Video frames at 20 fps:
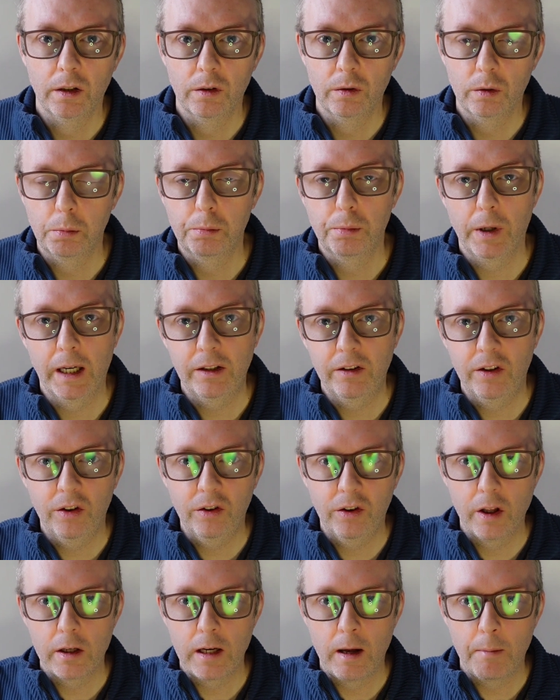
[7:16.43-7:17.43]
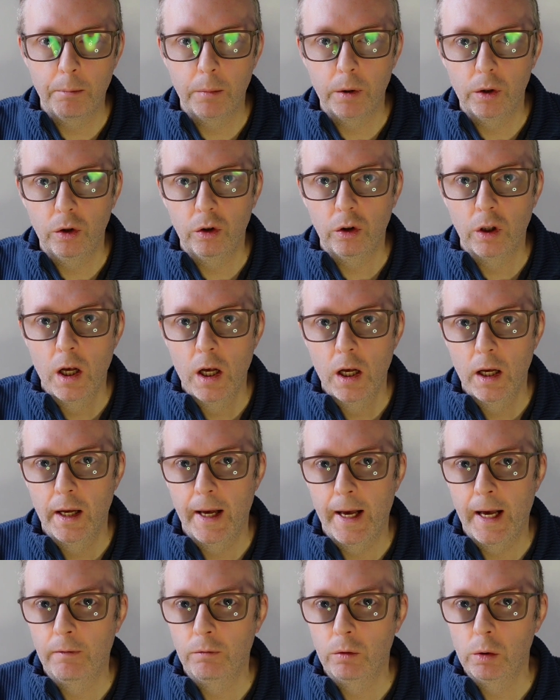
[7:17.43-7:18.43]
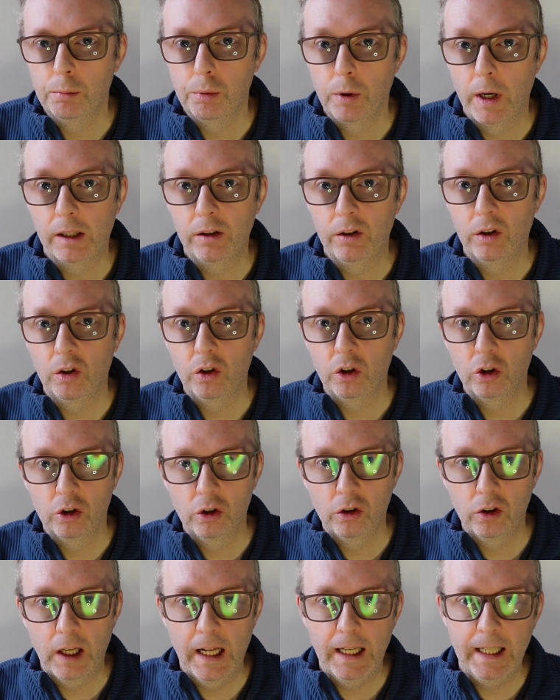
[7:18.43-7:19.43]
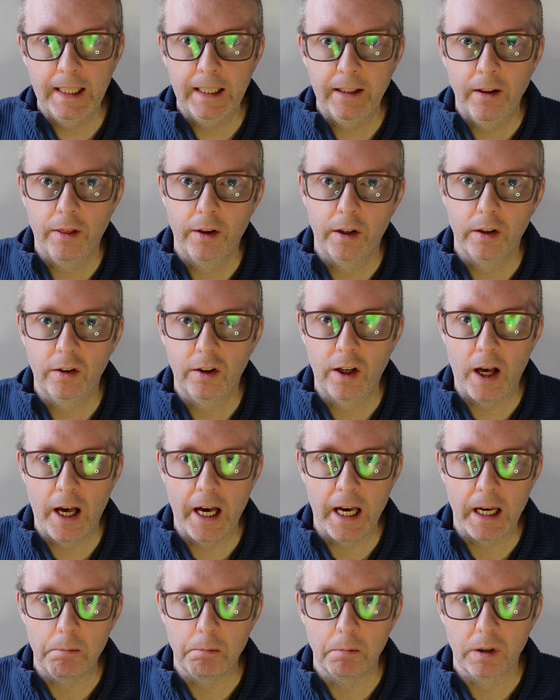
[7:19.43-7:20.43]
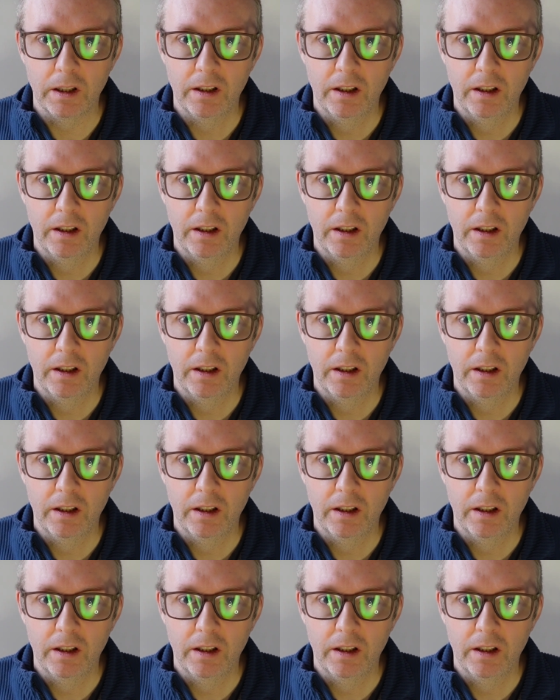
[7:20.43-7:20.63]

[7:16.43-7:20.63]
We'll practice the numbers and we'll practice telling the time.